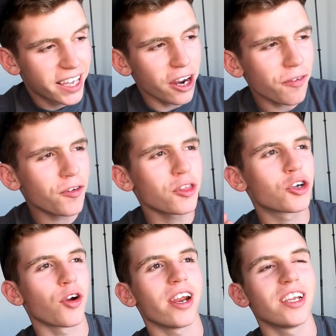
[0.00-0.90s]
Gear for
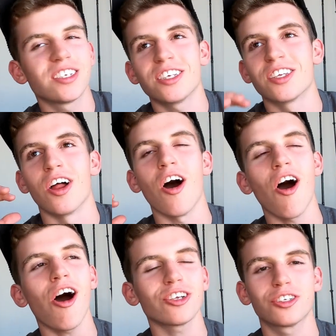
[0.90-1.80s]
the Greatest is an
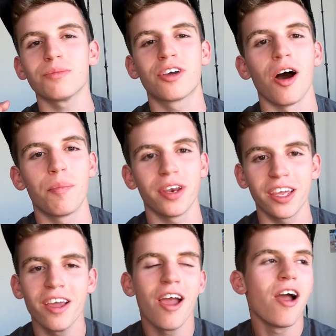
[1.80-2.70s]
awesome
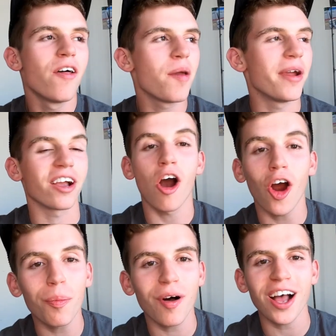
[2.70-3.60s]
company. They make
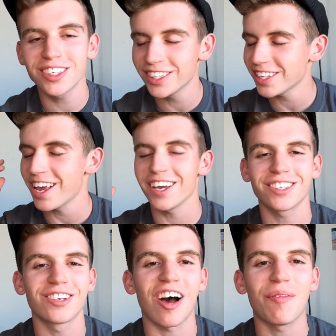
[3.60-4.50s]
hard plastic
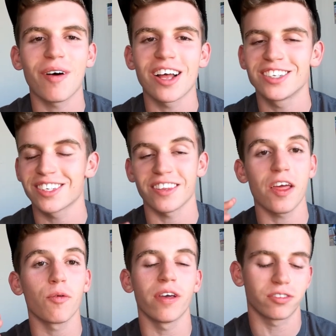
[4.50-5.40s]
and soft plastics,
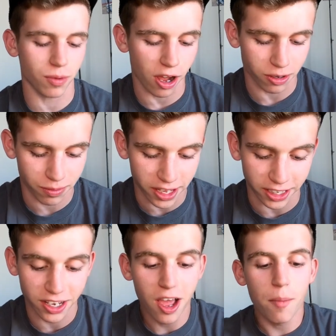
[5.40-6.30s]
and they really have some awesome
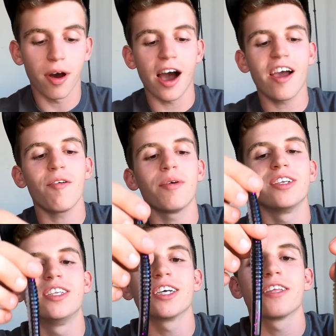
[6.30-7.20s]
things. But I have
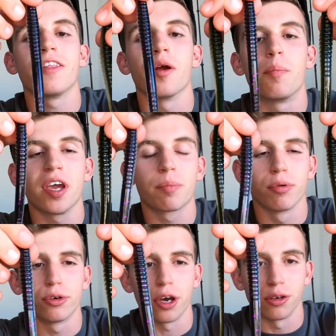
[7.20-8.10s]
been digging their
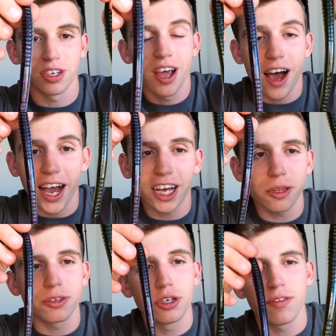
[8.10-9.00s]
big Brucos. I
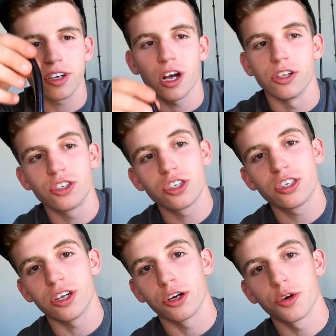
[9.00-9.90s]
got them in two different colors. This
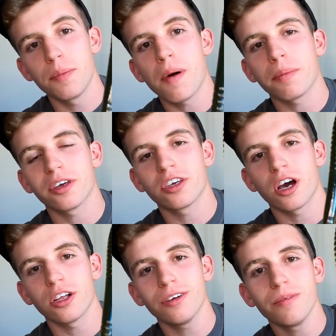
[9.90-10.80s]
is their green pumpkin
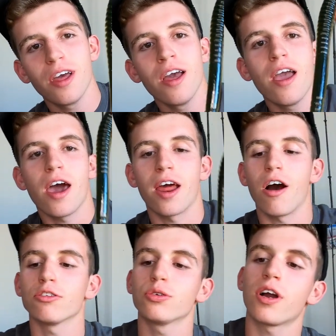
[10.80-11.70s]
color, and
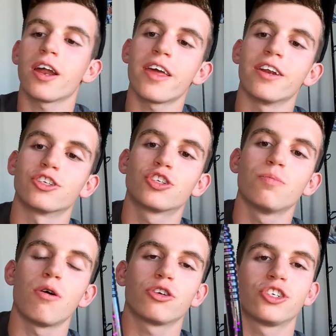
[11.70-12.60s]
I also got it in a
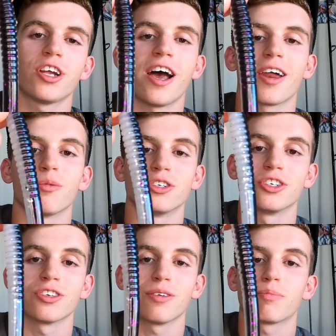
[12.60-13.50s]
smoked shad,
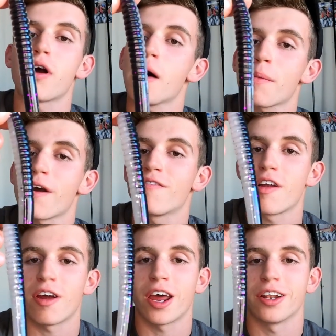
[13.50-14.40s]
which is probably my
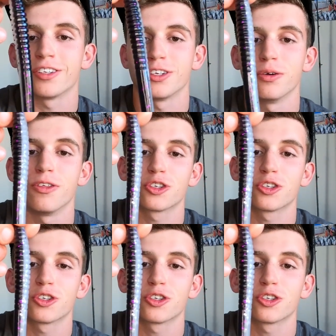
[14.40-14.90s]
favorite out of the two.